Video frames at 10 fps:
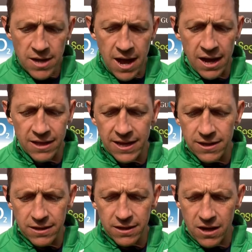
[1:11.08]
No, I
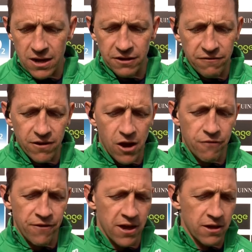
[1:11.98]
think
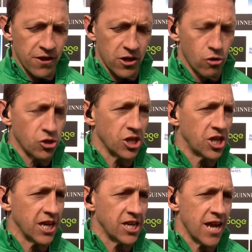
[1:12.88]
over the course of the
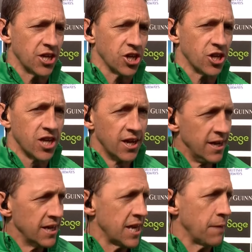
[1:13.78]
Six Nations,
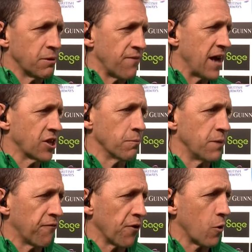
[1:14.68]
teams have asked them
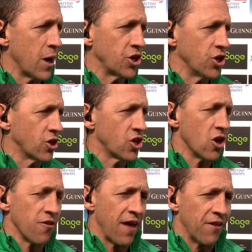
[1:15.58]
different questions.
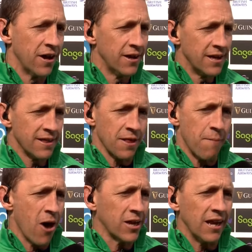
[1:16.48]
Look, they're the
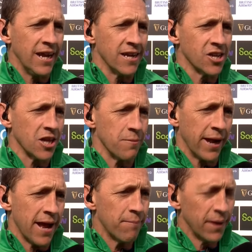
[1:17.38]
market leaders at the
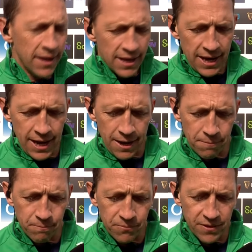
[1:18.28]
minute.
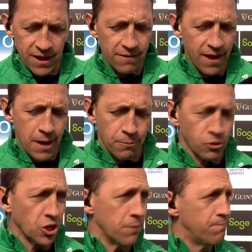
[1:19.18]
They're
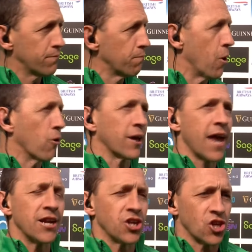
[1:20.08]
able to put on
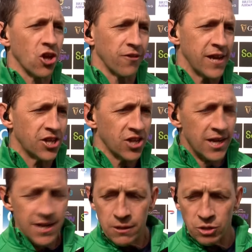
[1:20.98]
occasions like this,
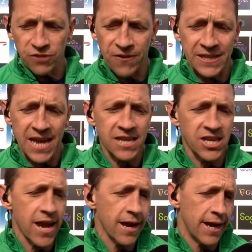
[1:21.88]
which is
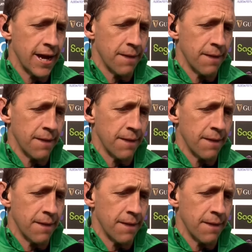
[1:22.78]
fantastic.